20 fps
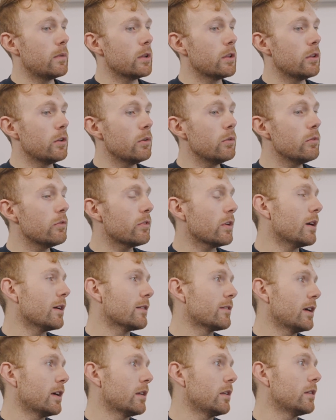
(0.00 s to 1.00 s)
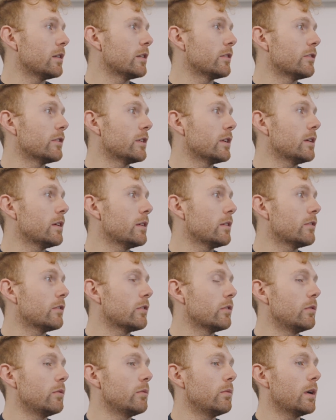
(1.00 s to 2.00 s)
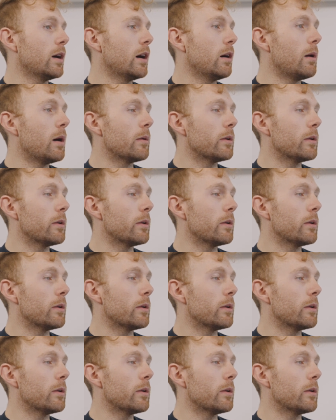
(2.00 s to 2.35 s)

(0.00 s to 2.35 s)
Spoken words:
use our technology to help.